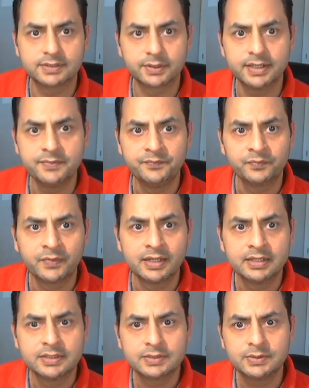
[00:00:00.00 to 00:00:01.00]
Okay,
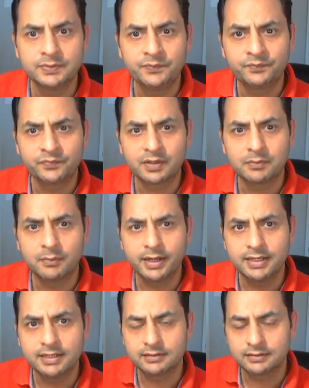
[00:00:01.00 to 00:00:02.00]
so
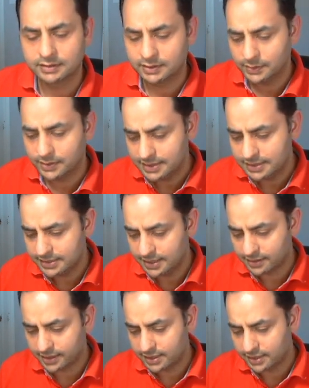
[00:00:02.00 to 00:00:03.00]
my theory is here, right?